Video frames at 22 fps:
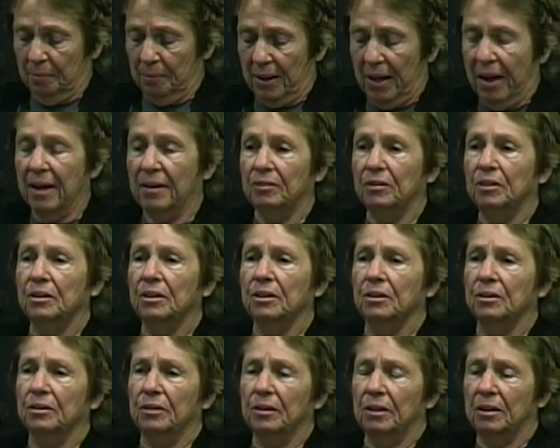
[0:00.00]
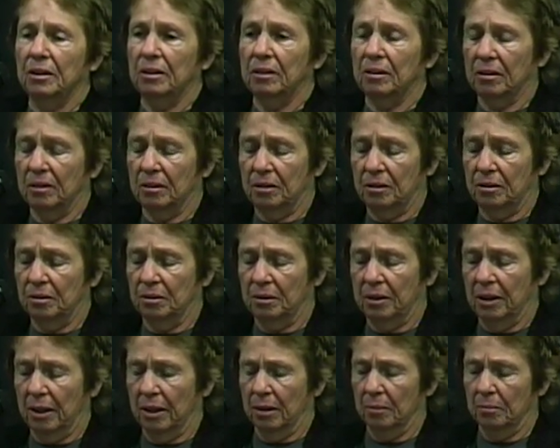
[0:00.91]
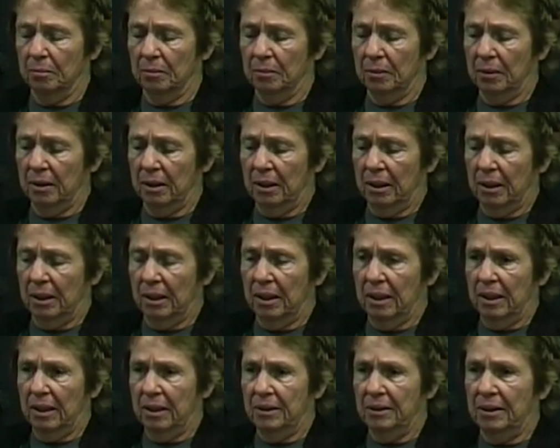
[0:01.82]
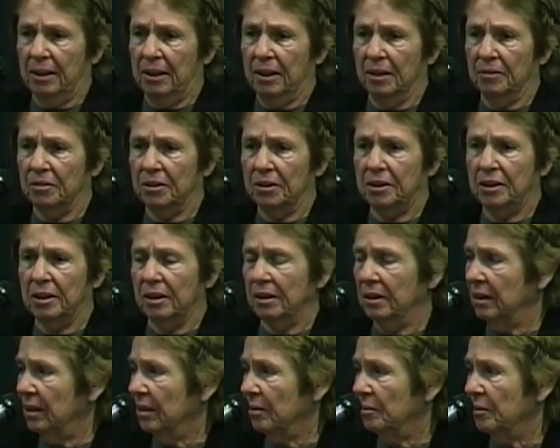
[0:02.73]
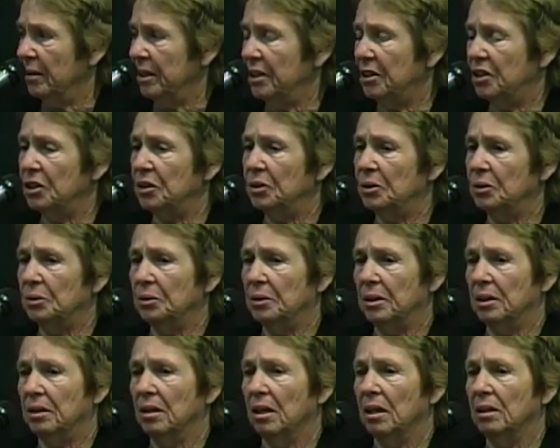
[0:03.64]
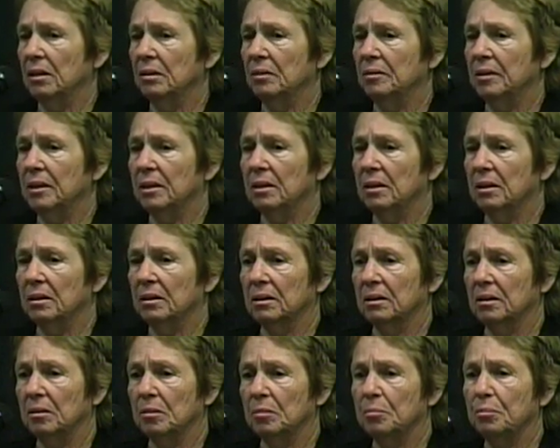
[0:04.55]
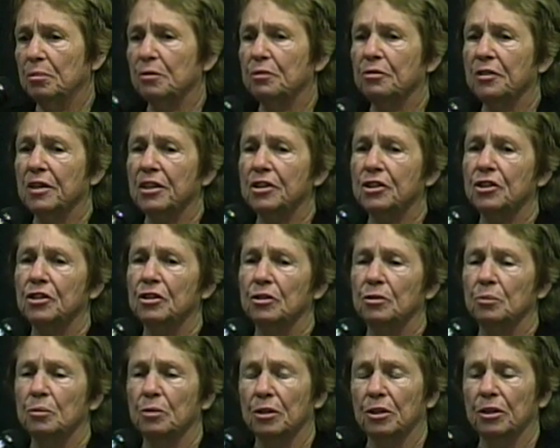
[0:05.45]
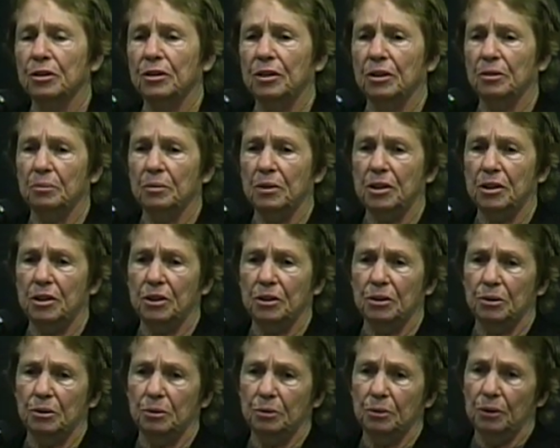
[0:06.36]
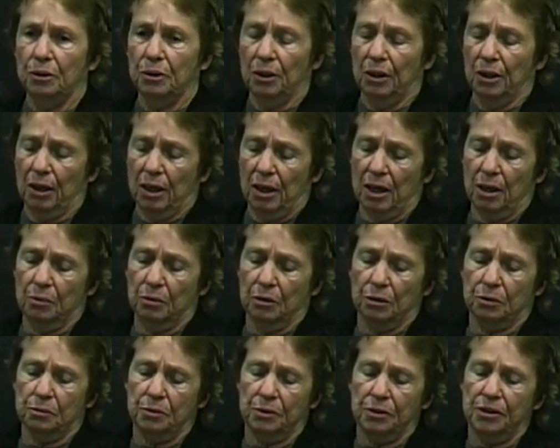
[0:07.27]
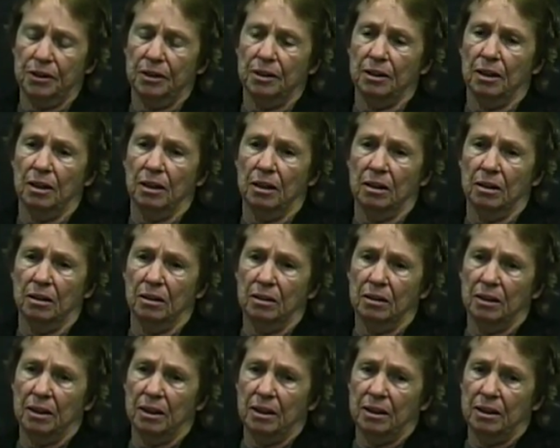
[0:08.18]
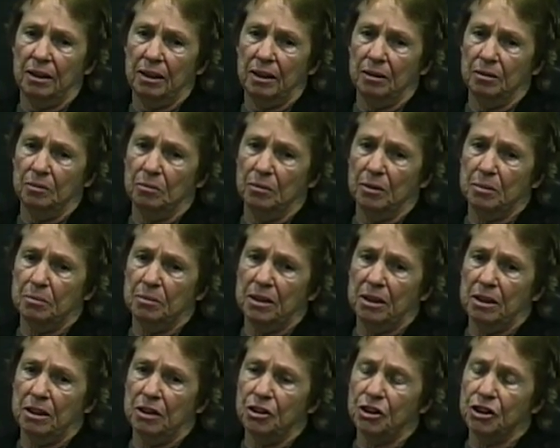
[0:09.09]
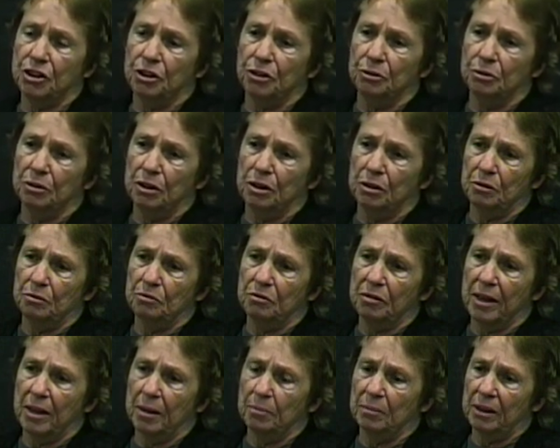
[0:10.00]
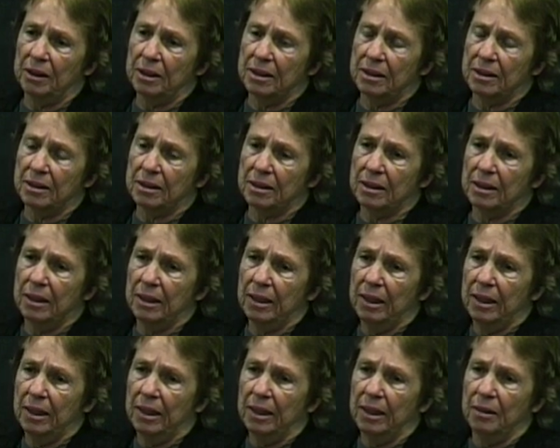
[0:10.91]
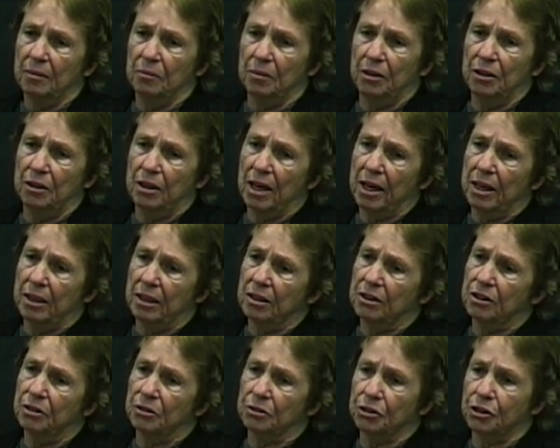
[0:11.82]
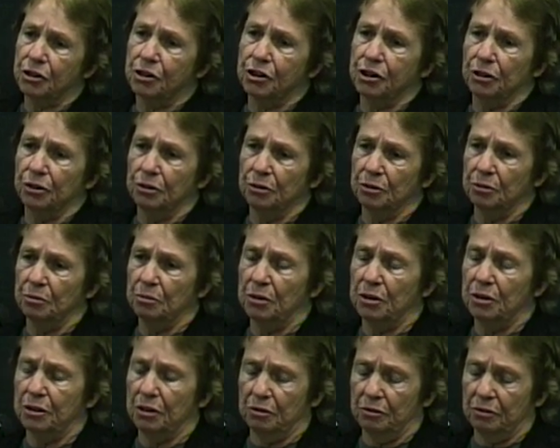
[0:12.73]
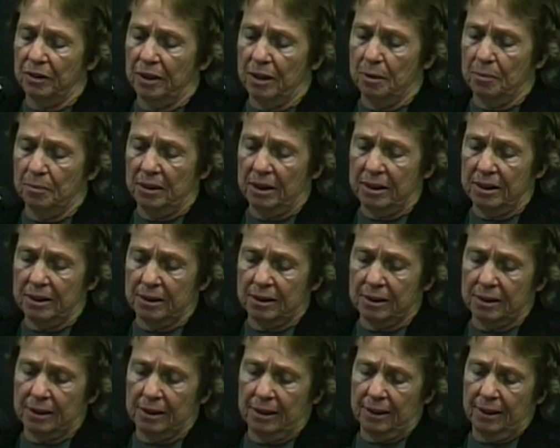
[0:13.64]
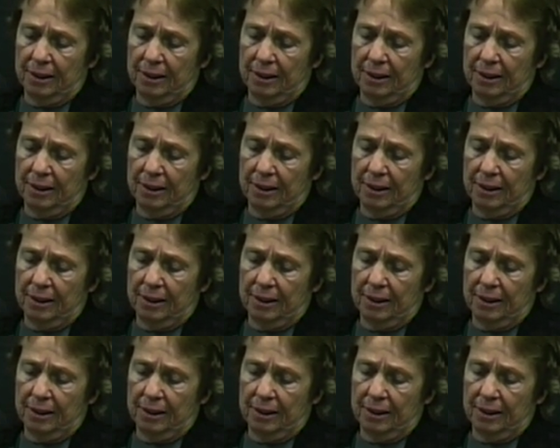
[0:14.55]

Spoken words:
I've learned through them that everything that we do and all of the professional work that we do, I work with Indian women and children and families, reunited those children with their families,